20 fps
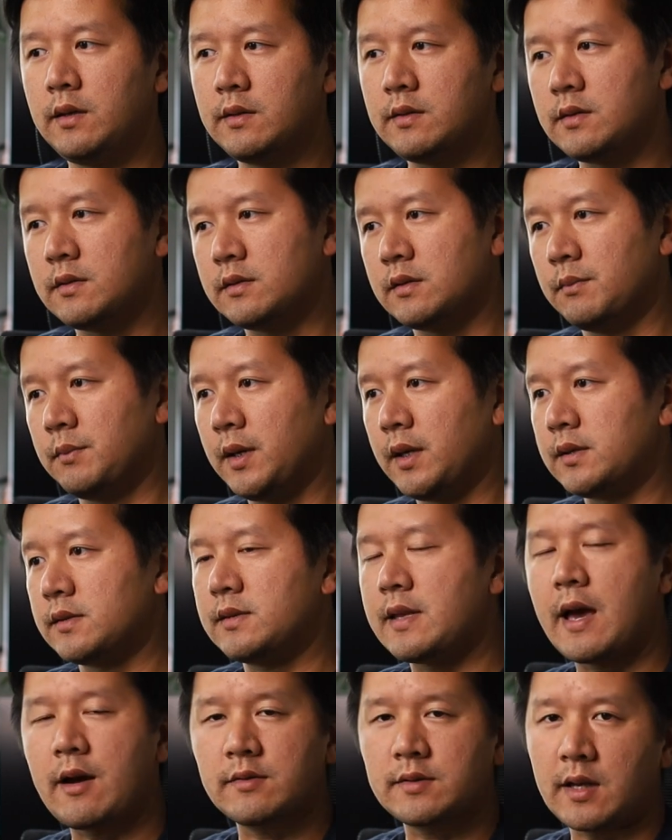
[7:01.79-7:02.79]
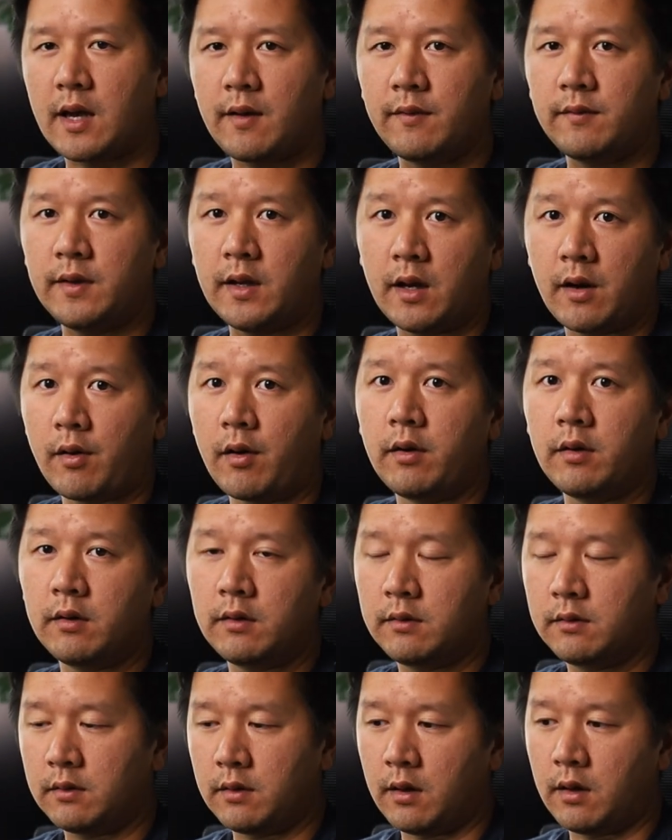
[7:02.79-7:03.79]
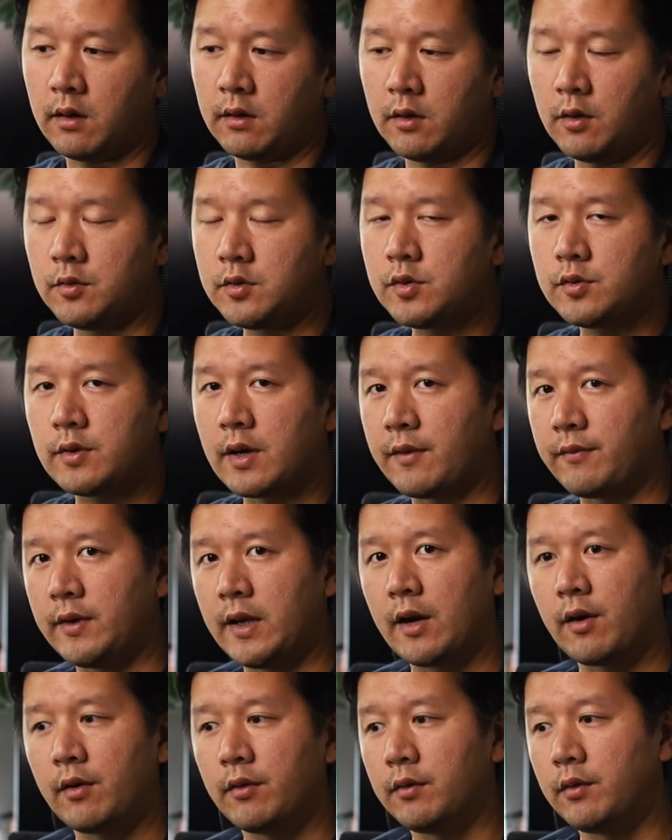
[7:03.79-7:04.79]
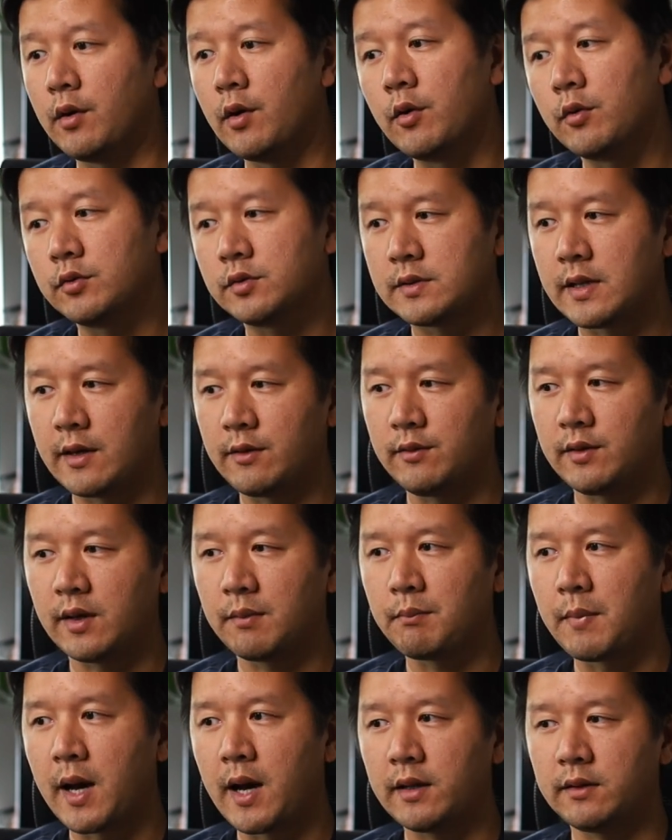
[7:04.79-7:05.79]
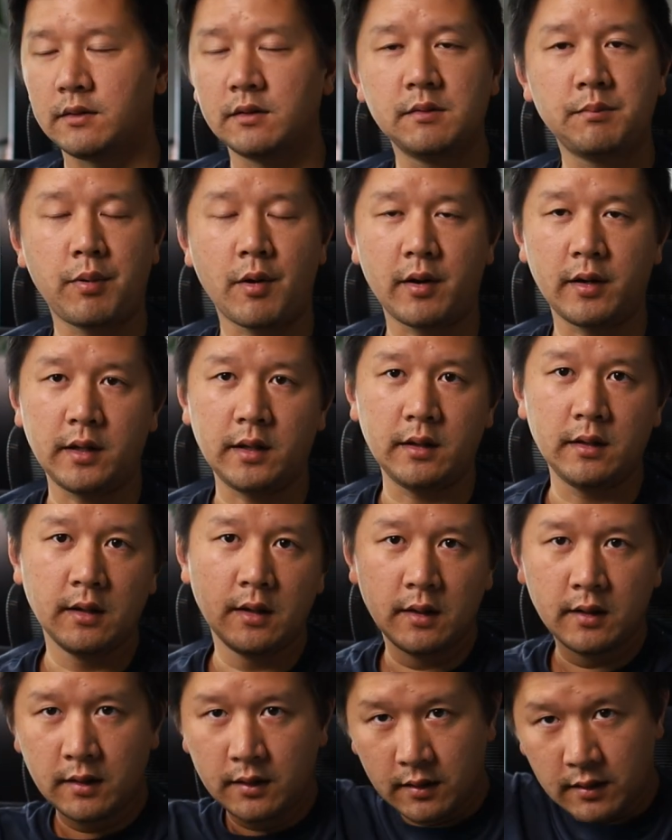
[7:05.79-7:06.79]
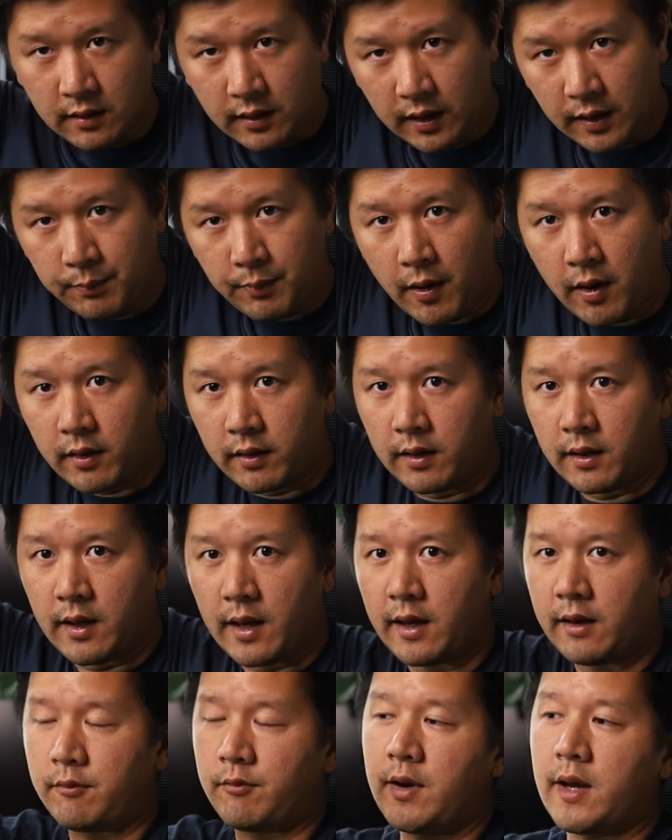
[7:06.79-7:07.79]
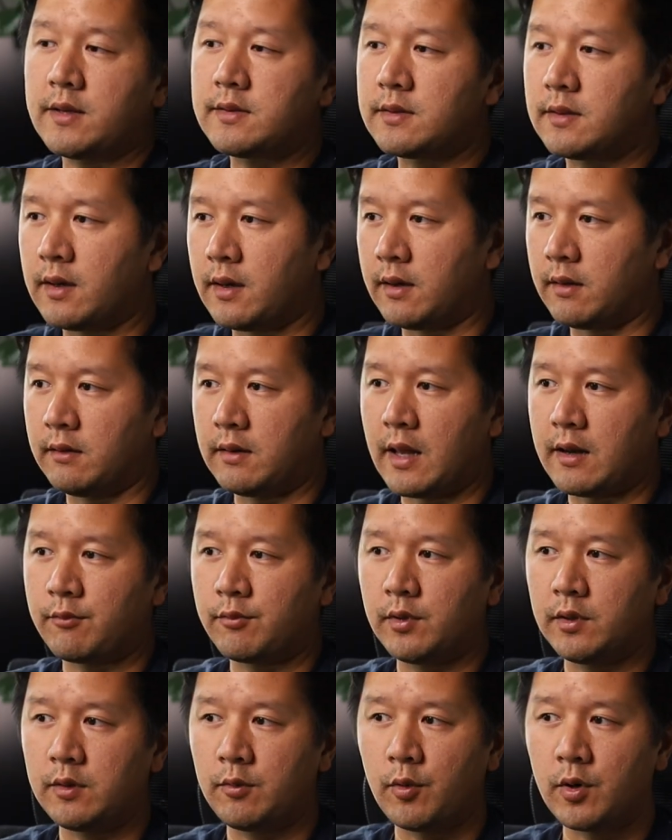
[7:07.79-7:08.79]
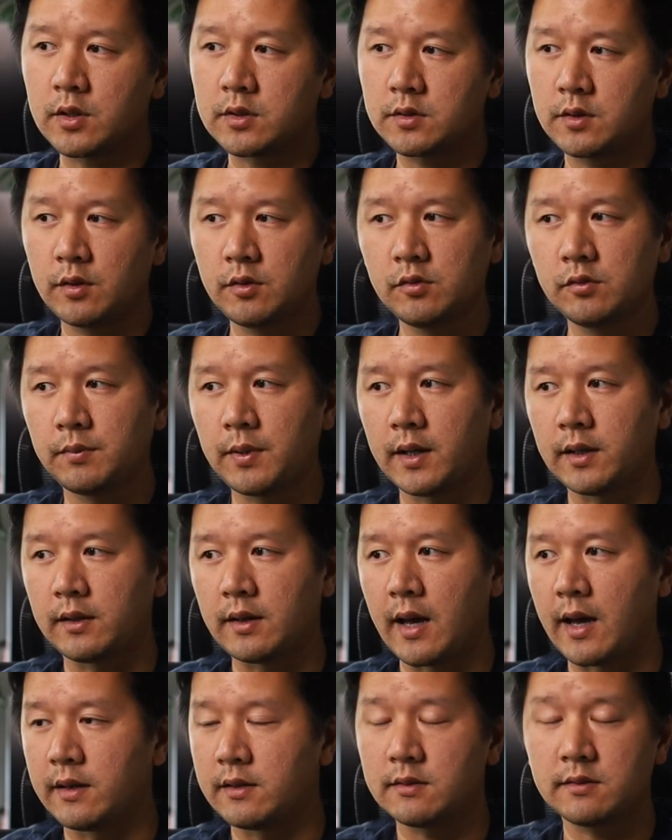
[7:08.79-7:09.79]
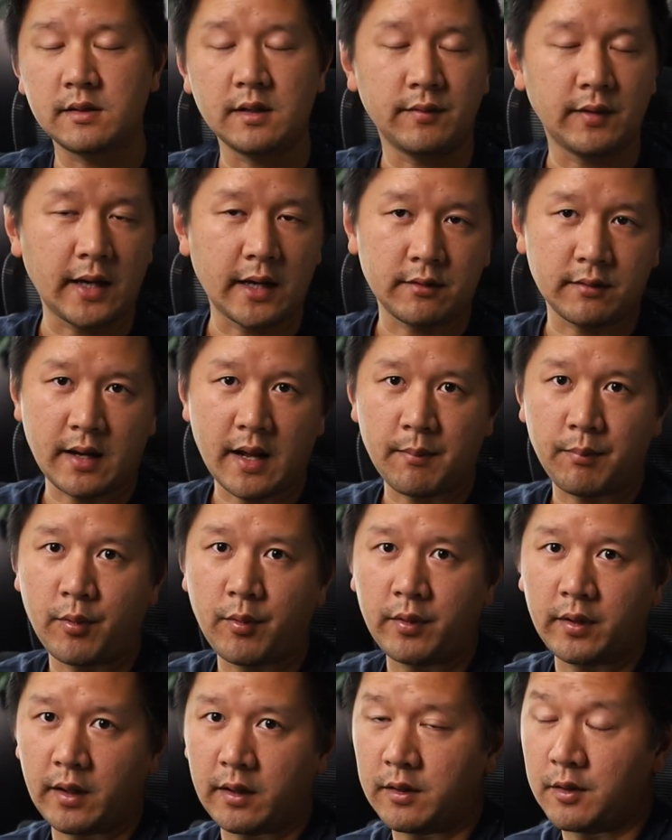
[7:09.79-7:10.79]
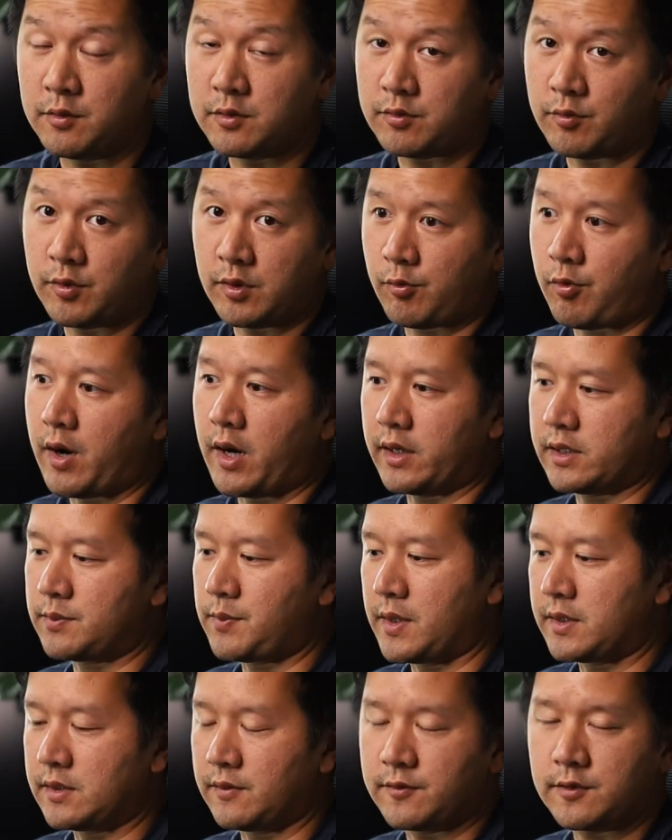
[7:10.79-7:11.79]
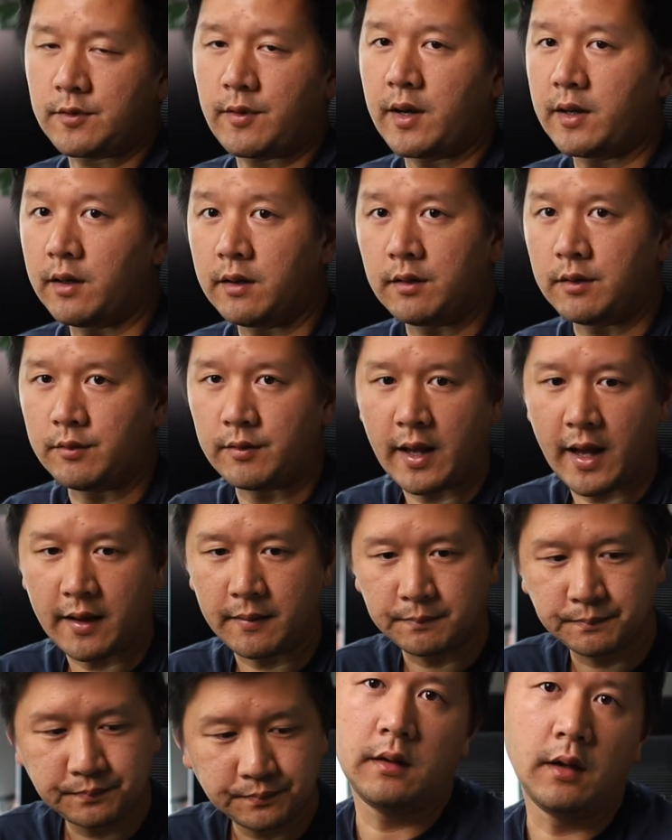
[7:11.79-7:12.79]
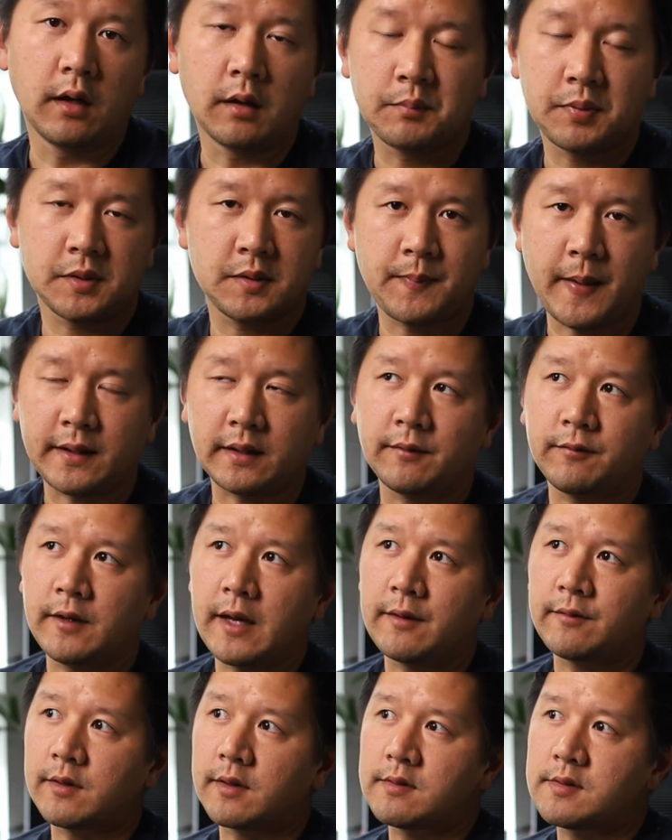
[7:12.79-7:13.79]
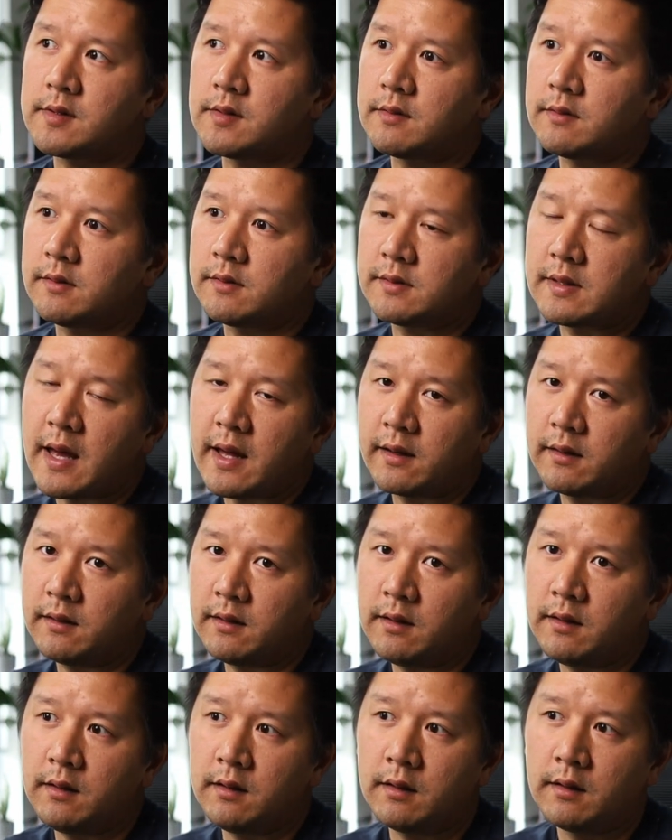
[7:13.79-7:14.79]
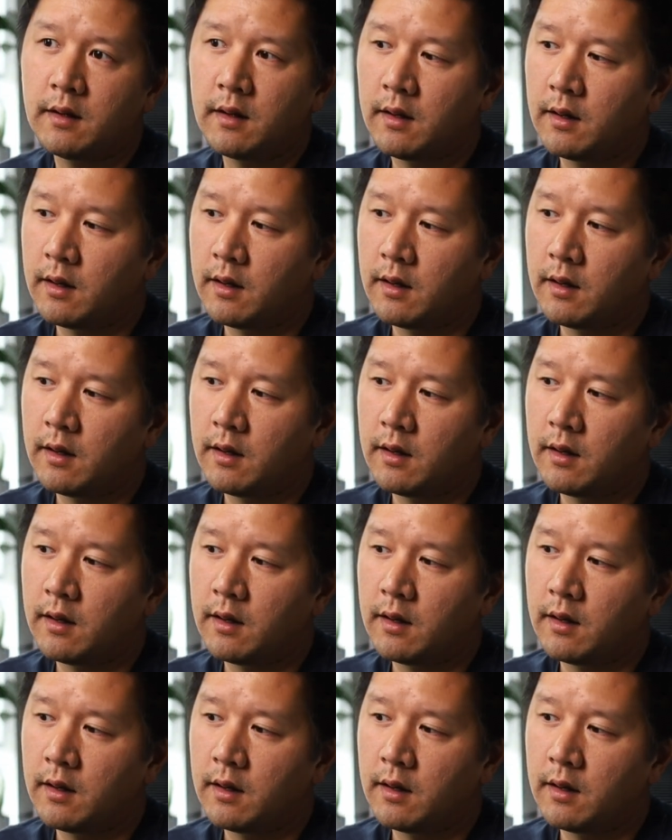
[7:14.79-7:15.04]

this is the biggest downside of the Aeron. Those who have the Aeron knows that you can buy third-party clip-on headrest that really works too, but I just never got to that point, and those were quite expensive, so I didn't do that. The other perspective you have to consider is that the